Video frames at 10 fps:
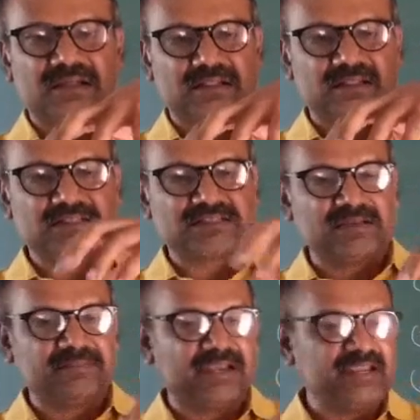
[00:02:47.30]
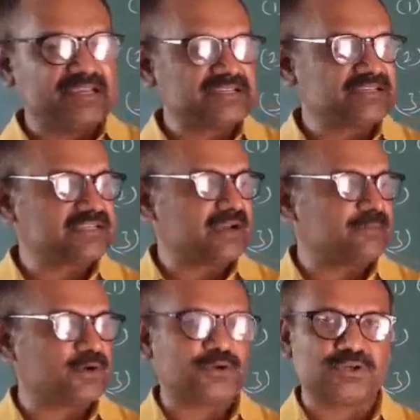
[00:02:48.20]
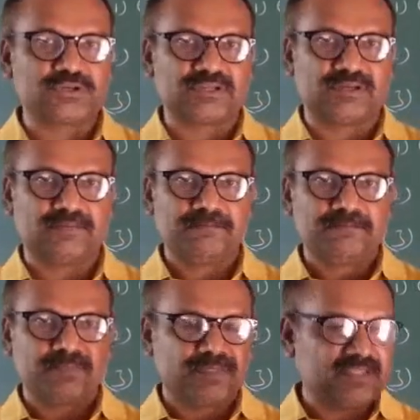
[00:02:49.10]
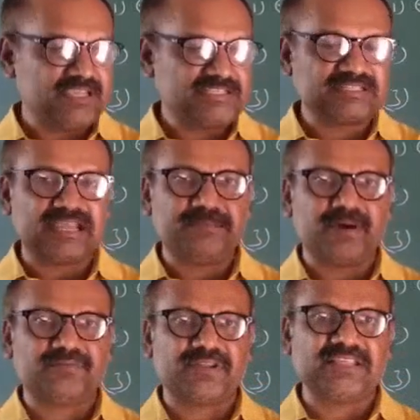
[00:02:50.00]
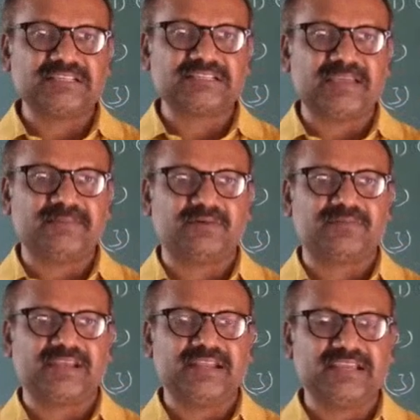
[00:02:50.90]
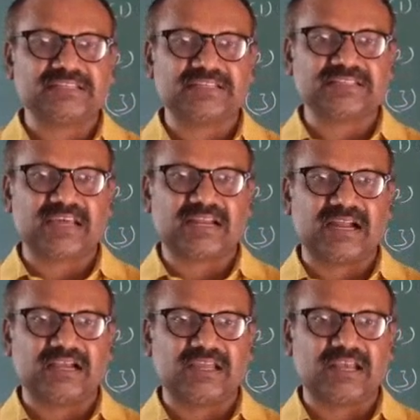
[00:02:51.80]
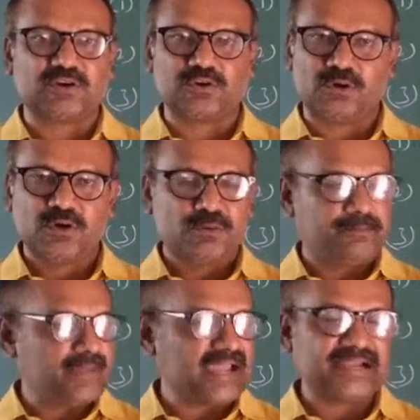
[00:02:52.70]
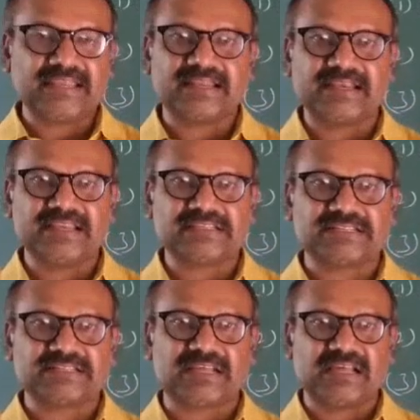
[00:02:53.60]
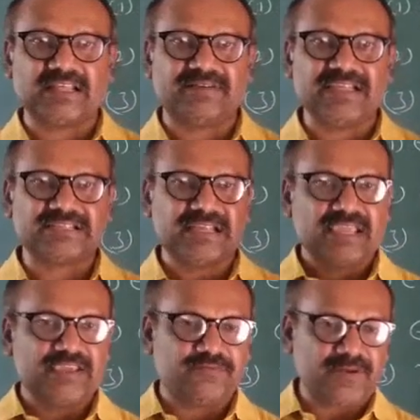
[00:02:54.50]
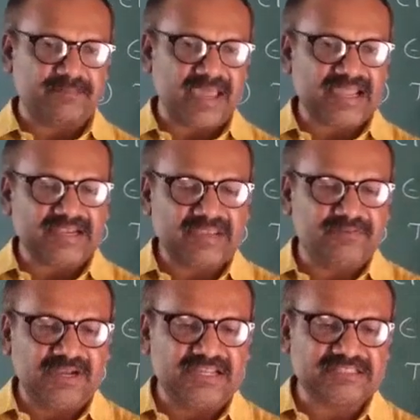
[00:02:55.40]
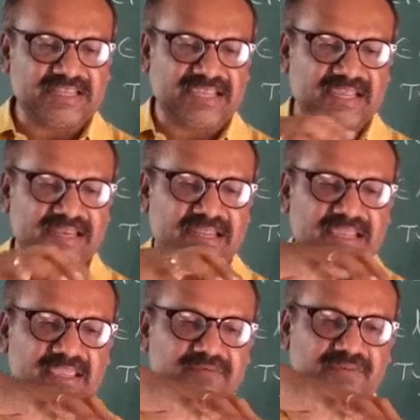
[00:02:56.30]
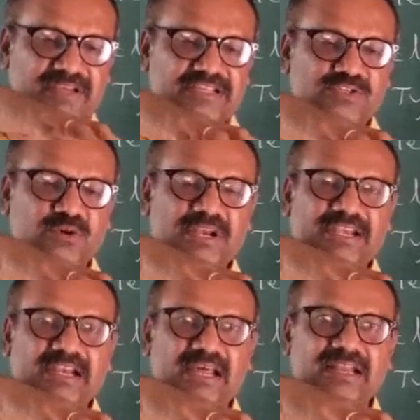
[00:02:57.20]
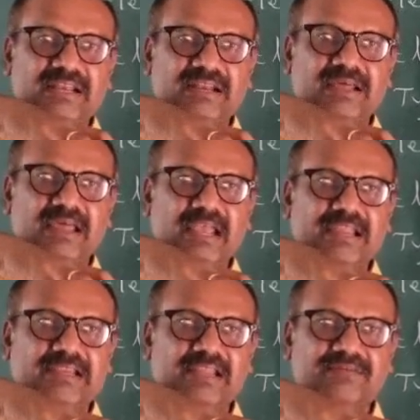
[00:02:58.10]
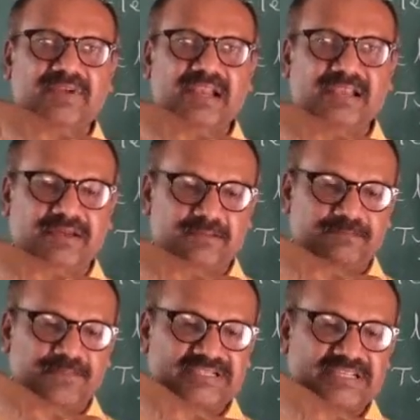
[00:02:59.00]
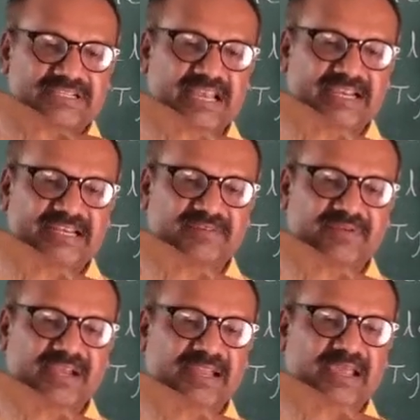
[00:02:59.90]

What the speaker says: some radiations are produced. These type of radiations are called electromagnetic radiations. Otherwise, if a magnetic field is taken, if it is rotated under electric field, this is electric field